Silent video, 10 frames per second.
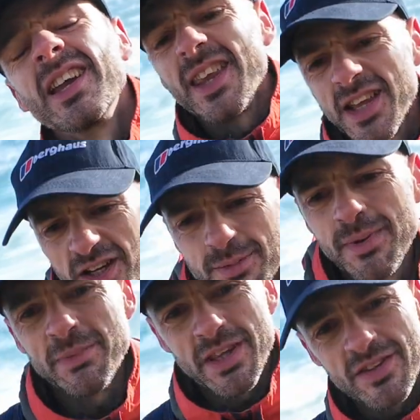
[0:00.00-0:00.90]
know, they kind of
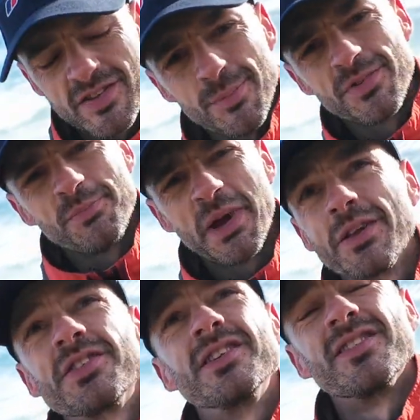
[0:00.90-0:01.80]
mimic the tops of
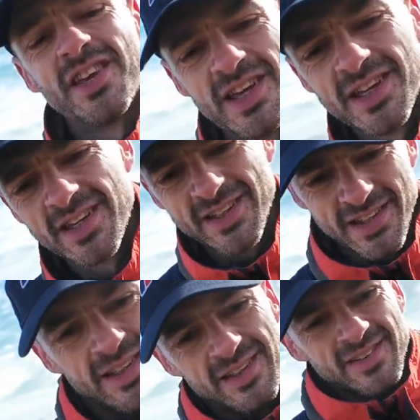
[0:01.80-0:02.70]
mountains.
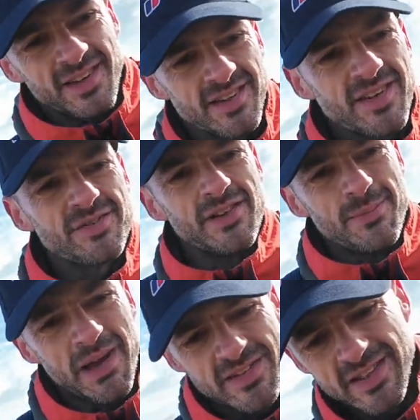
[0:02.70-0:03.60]
So it doesn't really
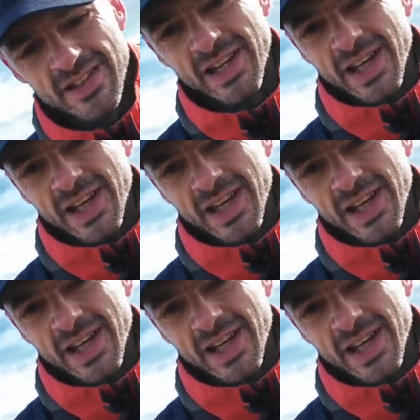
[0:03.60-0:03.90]
matter